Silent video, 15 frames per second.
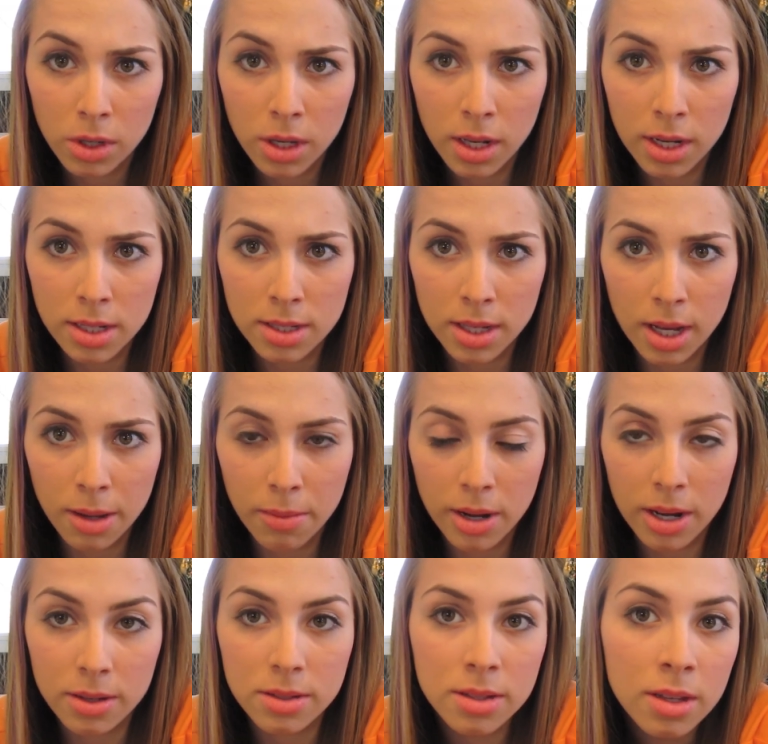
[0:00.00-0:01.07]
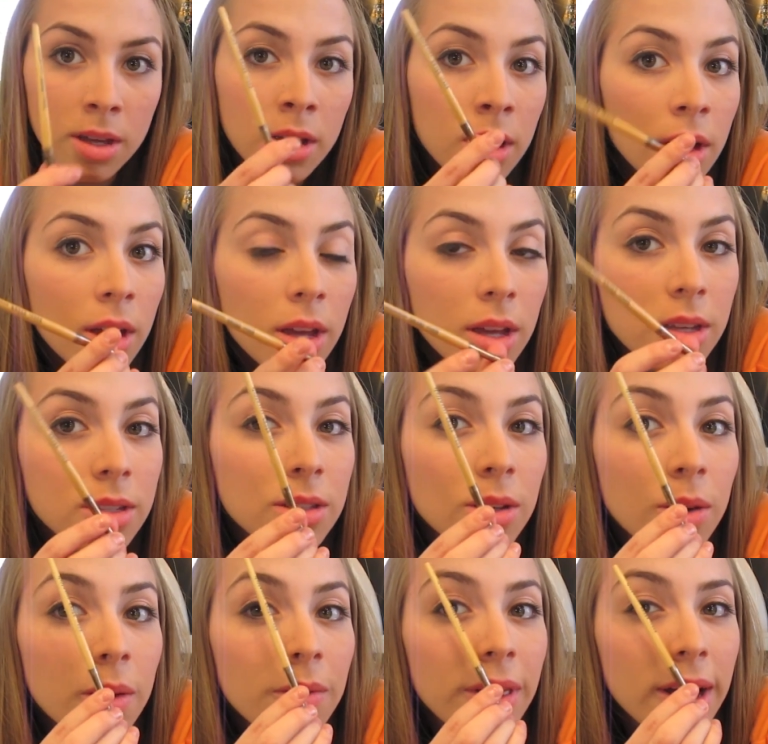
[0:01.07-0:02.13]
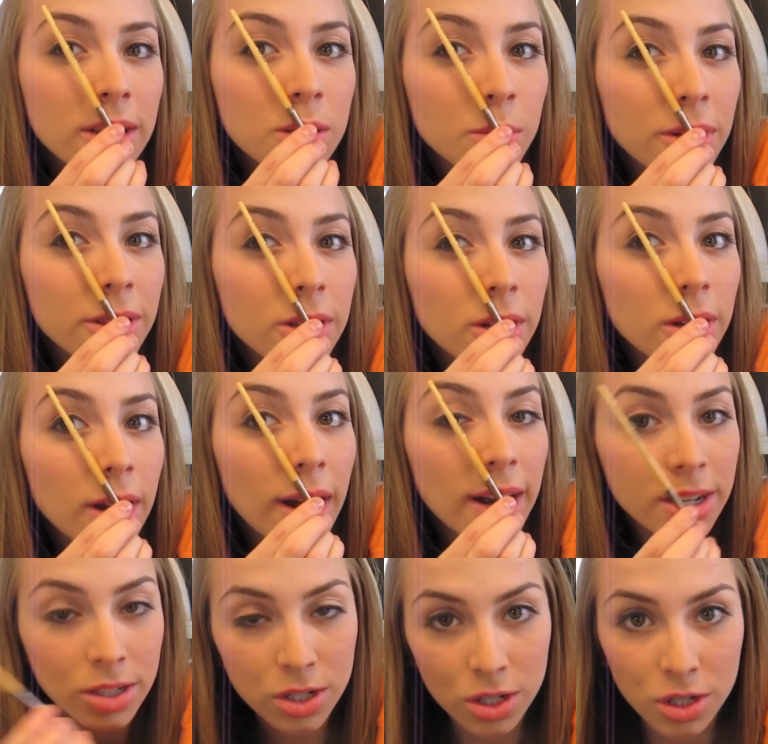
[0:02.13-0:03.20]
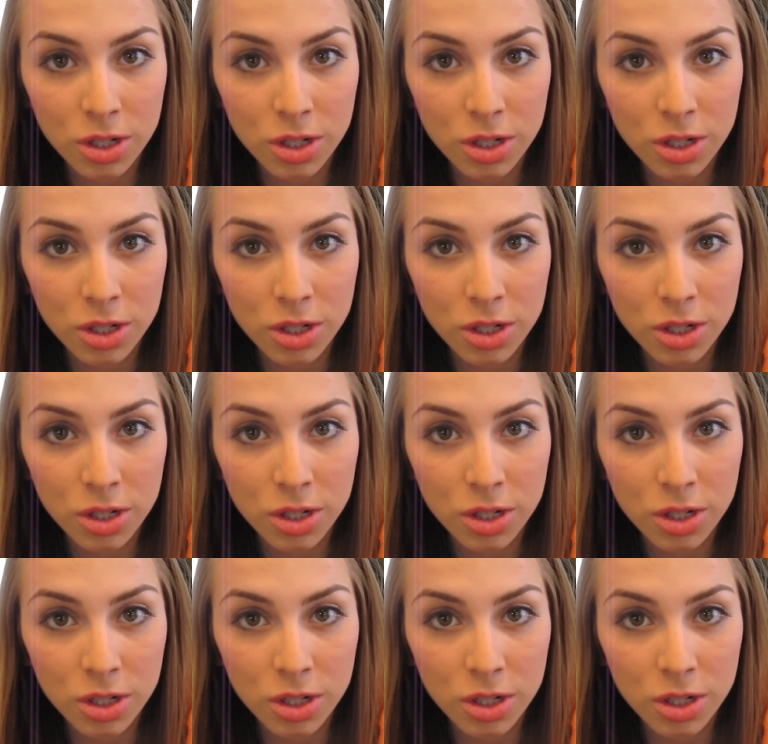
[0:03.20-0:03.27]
crazy eyebrows. So that's where your arch